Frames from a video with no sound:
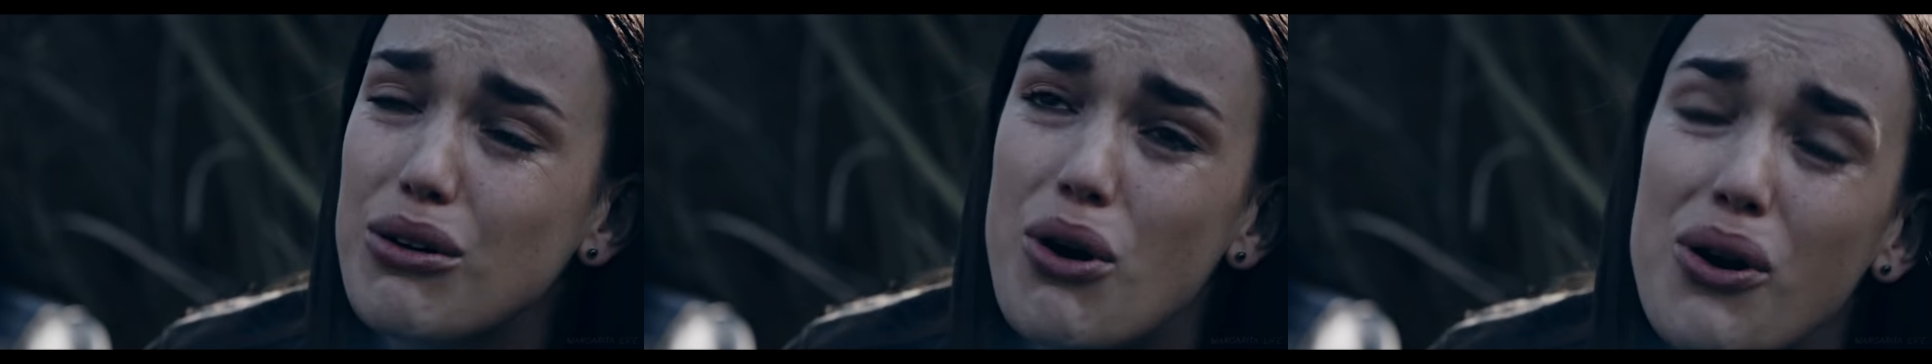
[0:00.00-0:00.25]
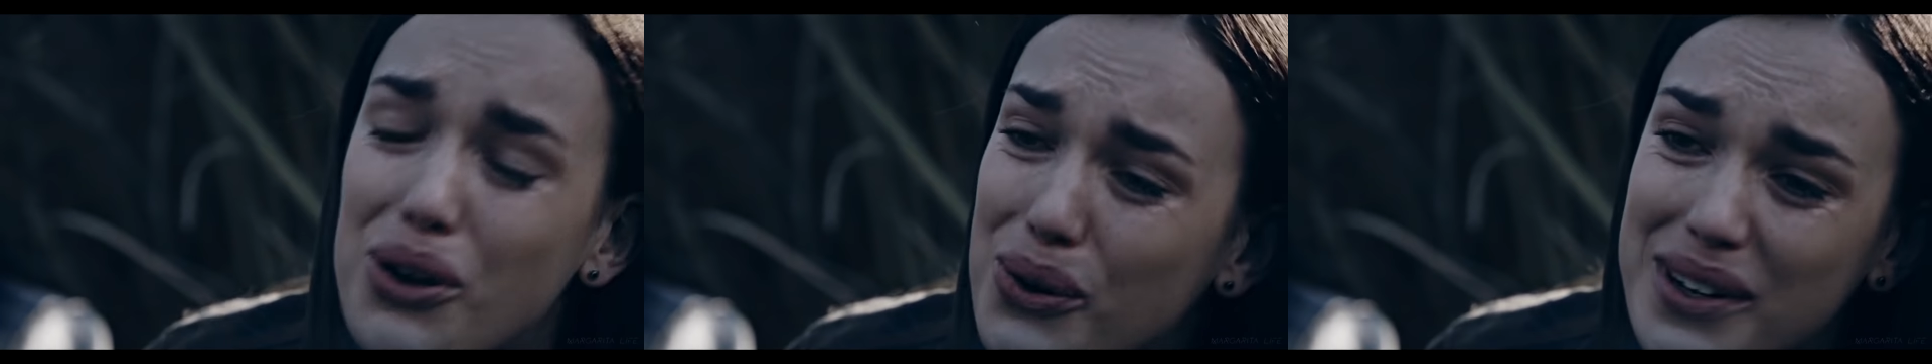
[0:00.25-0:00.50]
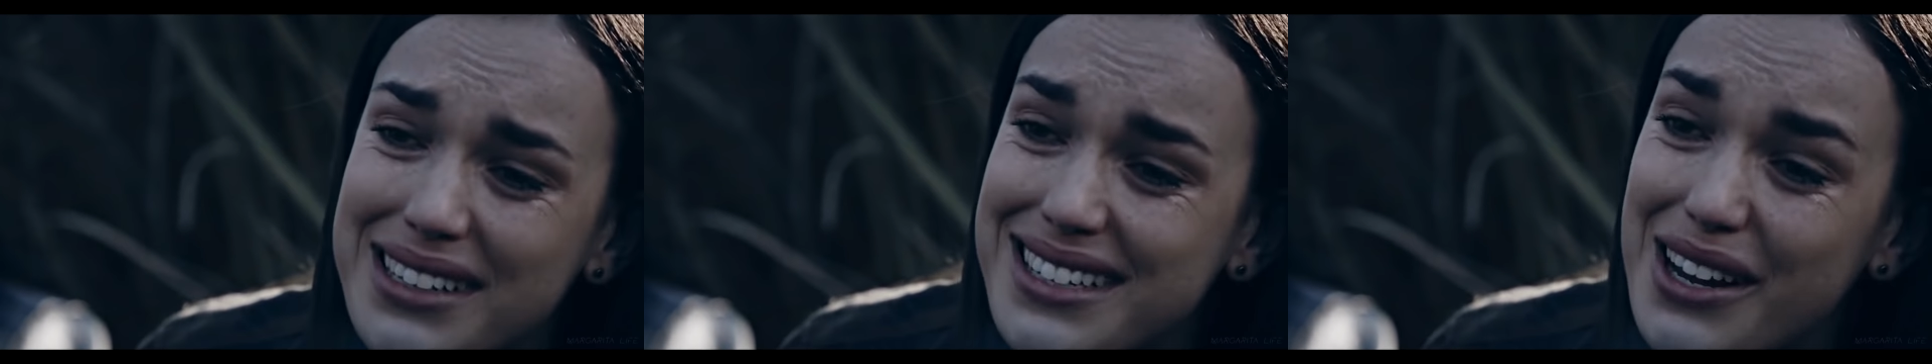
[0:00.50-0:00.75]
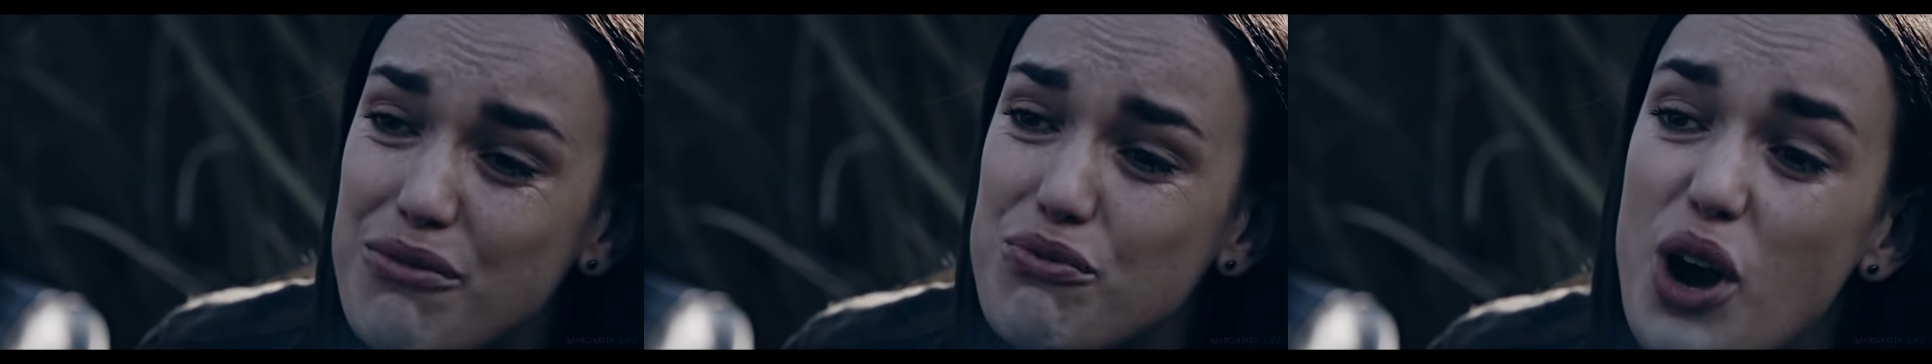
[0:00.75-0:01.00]
awkward,
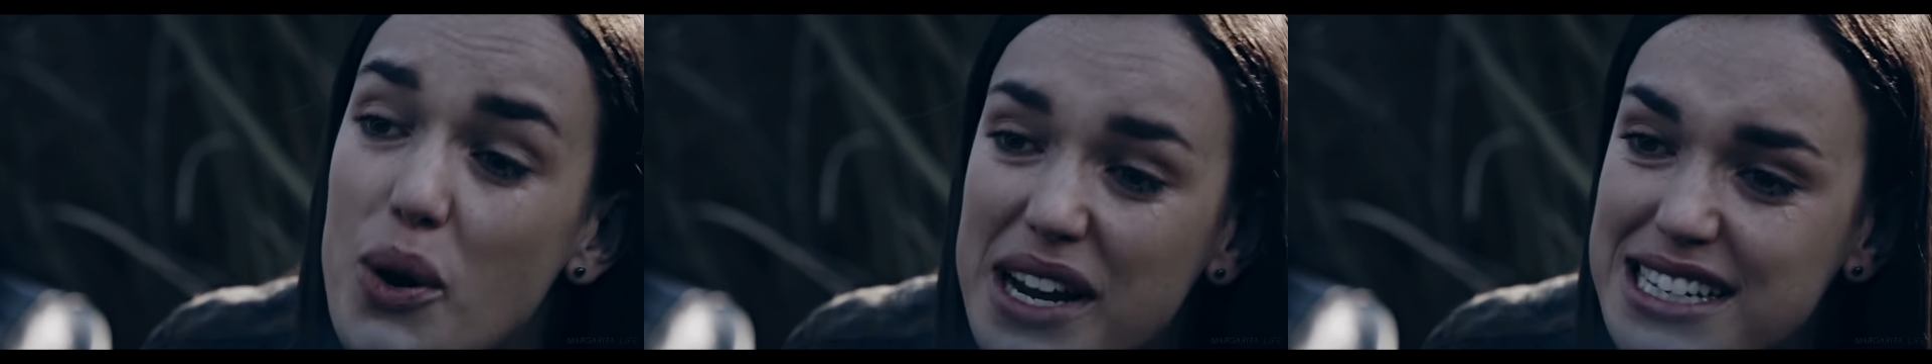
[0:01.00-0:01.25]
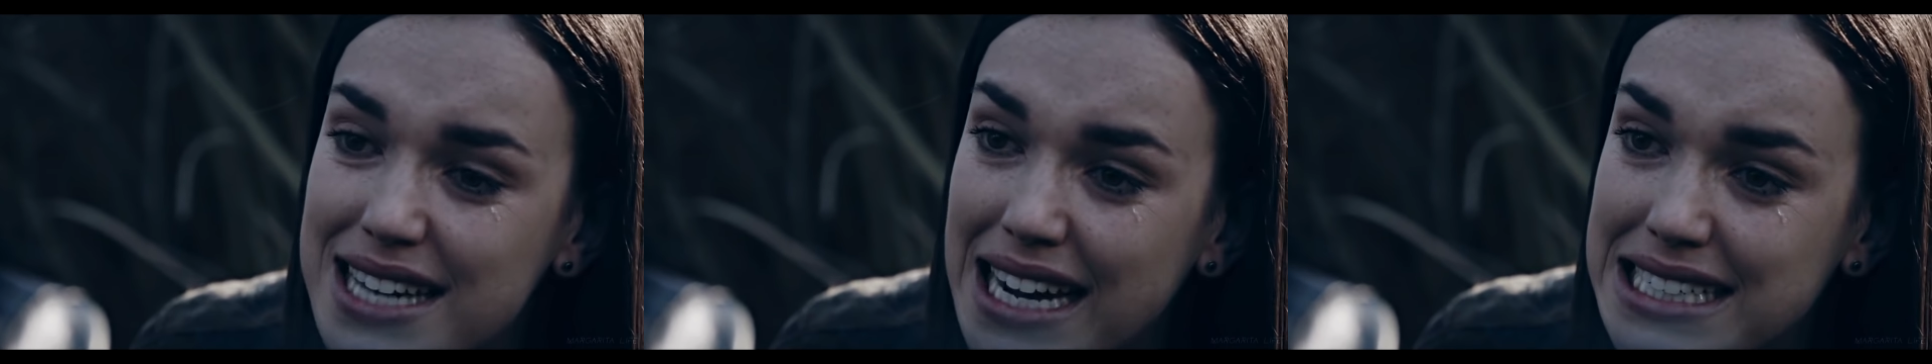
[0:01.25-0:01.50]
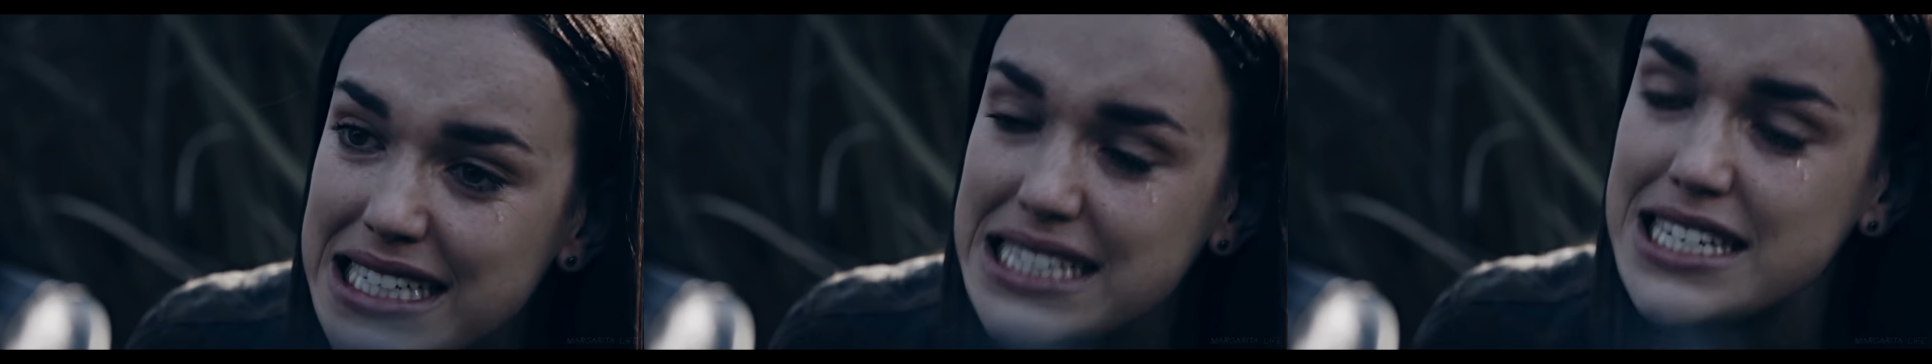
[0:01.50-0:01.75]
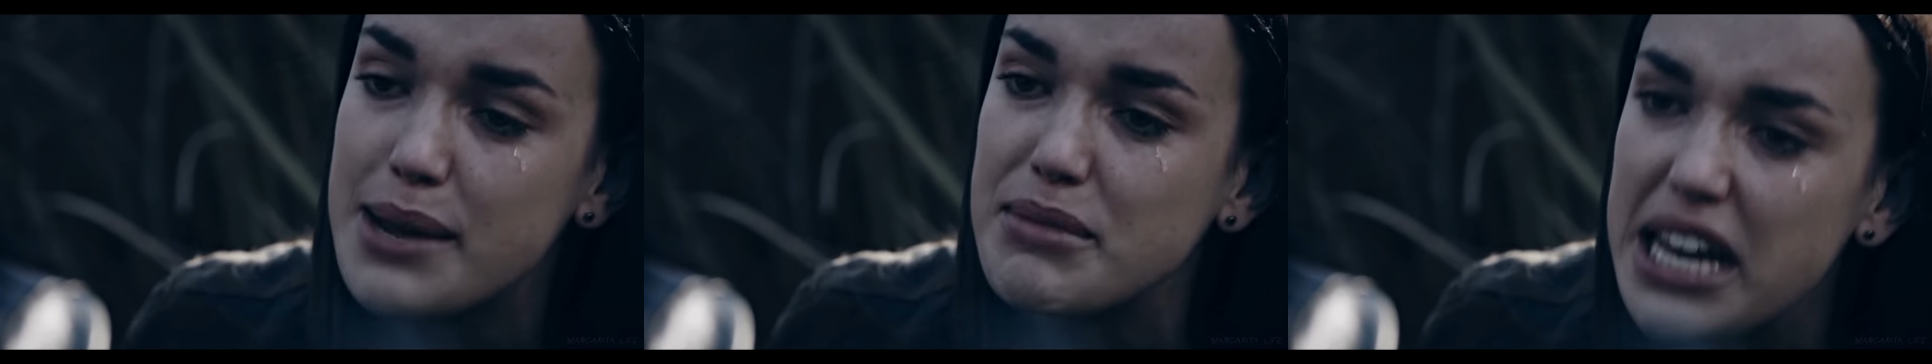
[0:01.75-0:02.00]
heroic
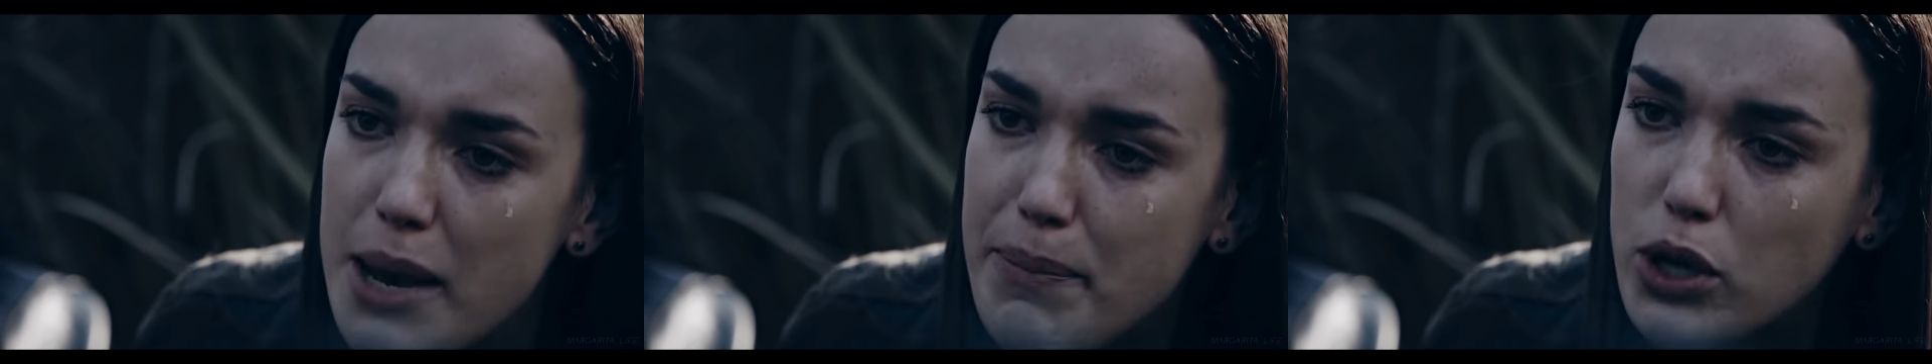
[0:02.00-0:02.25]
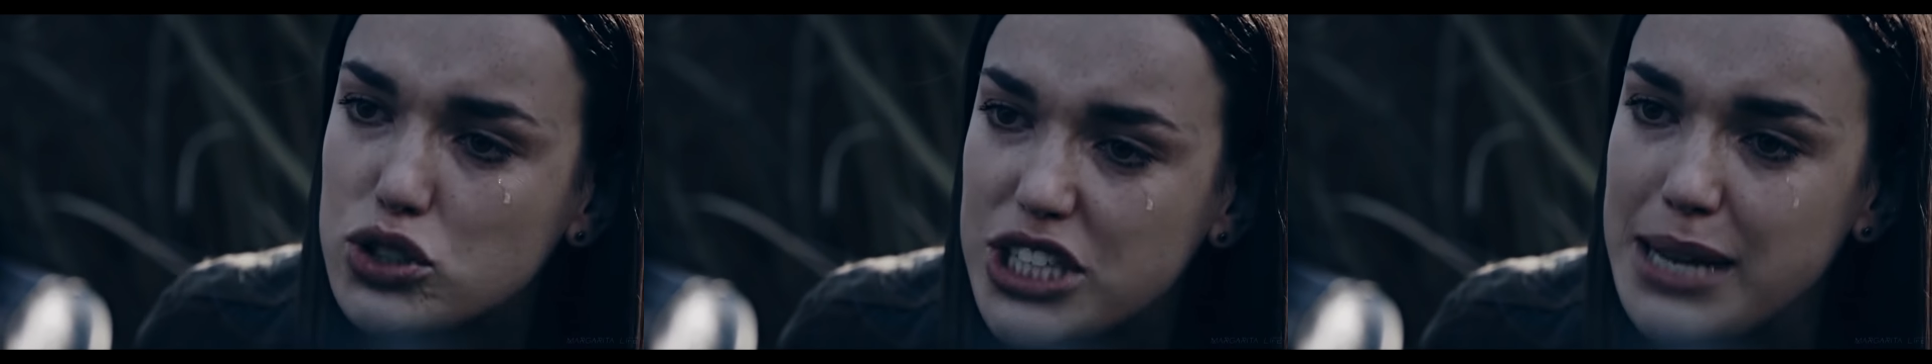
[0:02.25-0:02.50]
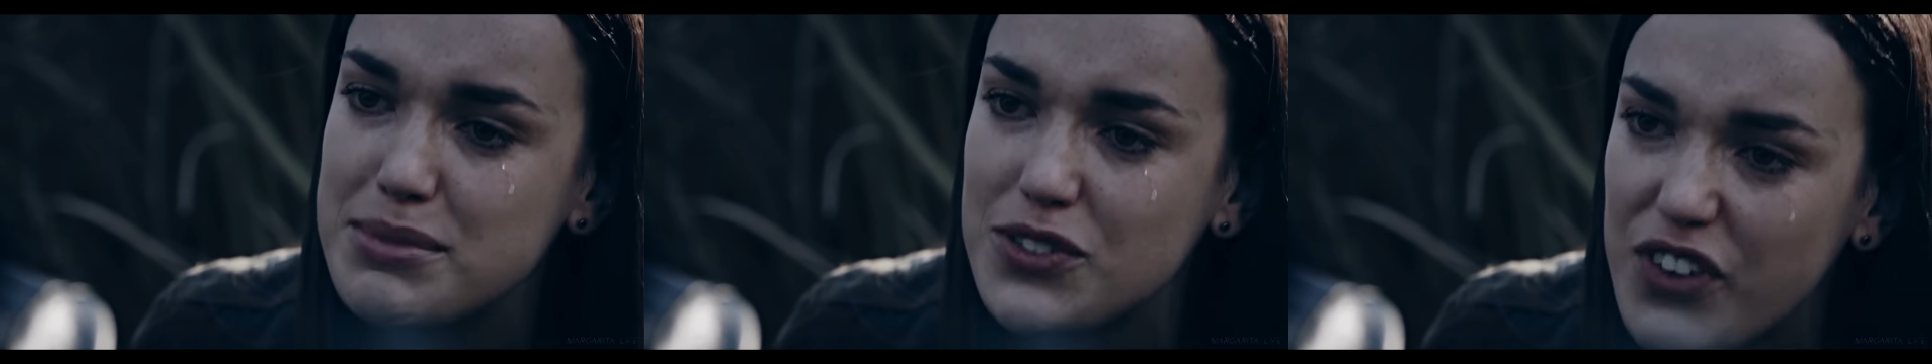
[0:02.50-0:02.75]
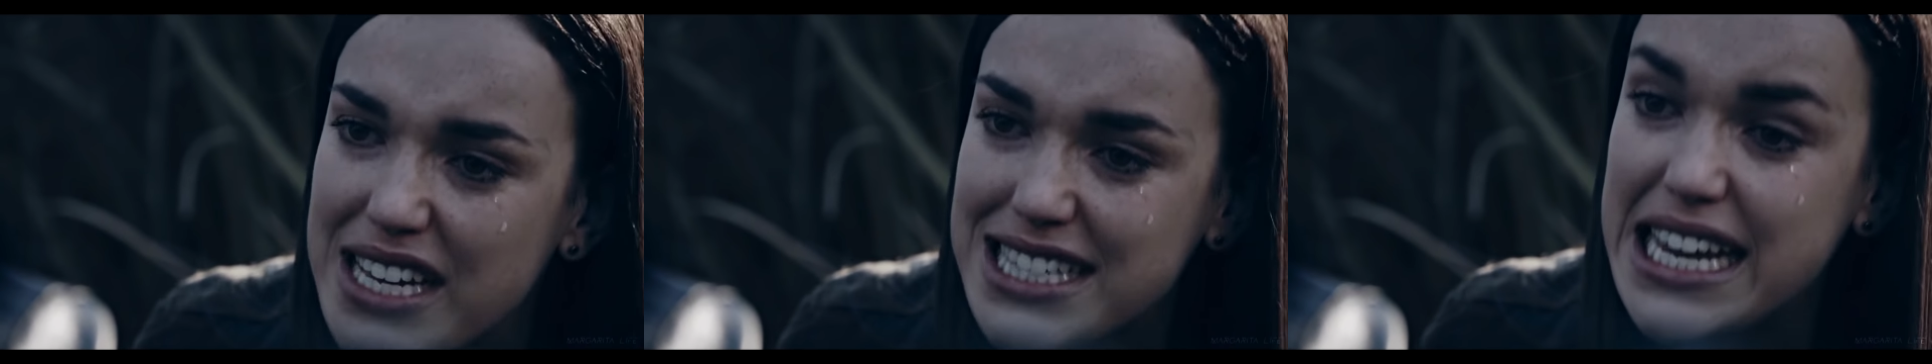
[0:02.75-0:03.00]
scientist named Leopold James Fitz.